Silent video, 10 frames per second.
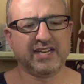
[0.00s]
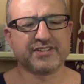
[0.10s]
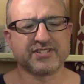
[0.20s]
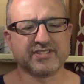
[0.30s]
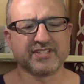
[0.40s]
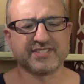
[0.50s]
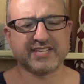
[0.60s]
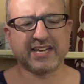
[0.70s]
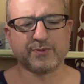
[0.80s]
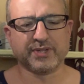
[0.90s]
As the
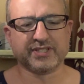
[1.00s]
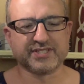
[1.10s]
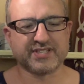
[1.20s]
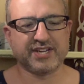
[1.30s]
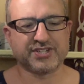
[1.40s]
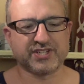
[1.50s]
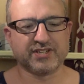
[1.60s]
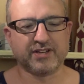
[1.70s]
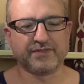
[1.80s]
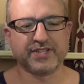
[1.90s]
sad
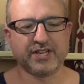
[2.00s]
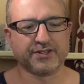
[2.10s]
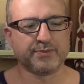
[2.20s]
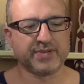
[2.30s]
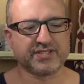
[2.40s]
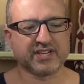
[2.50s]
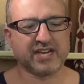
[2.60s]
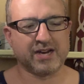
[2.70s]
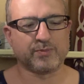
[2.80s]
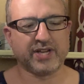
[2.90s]
realization of the other missing
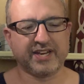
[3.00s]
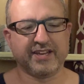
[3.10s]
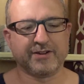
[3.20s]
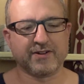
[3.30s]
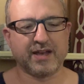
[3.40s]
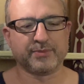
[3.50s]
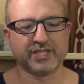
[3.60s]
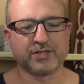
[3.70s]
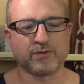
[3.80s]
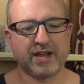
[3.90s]
comrade hit her,
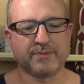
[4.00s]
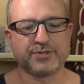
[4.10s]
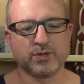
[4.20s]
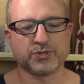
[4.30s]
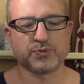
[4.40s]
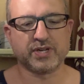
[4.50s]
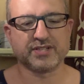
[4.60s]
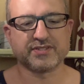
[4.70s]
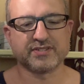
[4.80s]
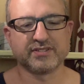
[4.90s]
Emily grabbed Joe's
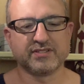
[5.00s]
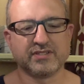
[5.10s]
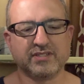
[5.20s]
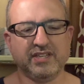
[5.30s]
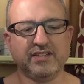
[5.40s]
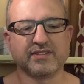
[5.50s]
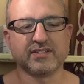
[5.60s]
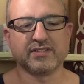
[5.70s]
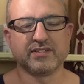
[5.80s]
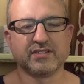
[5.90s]
wrist.
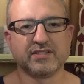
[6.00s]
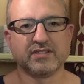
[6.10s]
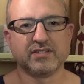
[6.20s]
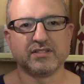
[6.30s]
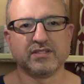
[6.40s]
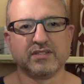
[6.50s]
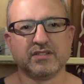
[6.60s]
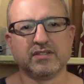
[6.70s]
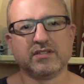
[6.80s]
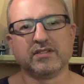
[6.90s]
"Ethan."
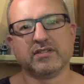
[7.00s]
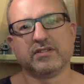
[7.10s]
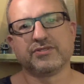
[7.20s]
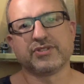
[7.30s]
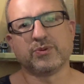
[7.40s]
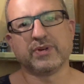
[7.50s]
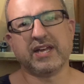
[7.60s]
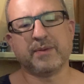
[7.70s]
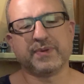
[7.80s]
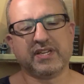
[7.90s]
"Joe, what
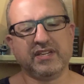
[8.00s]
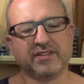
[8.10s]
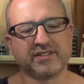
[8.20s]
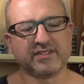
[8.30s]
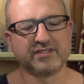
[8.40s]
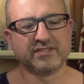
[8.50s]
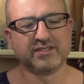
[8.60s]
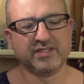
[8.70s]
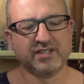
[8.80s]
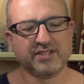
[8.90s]
happened to Ethan?"
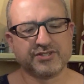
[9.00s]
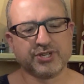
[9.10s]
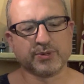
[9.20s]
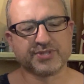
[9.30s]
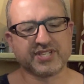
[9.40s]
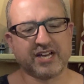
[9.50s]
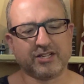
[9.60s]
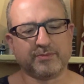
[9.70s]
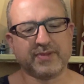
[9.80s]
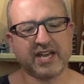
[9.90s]
Joe's
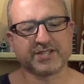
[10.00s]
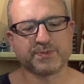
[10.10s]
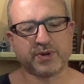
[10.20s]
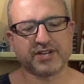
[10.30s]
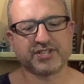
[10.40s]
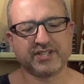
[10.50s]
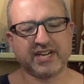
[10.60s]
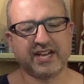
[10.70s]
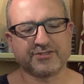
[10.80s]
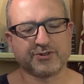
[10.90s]
solemn expression
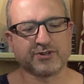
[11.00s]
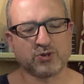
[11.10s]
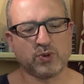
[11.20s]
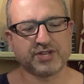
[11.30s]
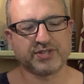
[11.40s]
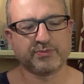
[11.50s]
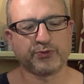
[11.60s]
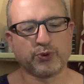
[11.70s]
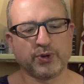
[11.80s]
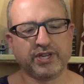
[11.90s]
answered her question
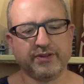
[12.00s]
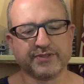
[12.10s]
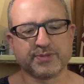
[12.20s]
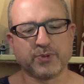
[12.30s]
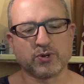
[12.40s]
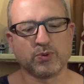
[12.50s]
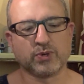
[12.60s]
before he even spoke a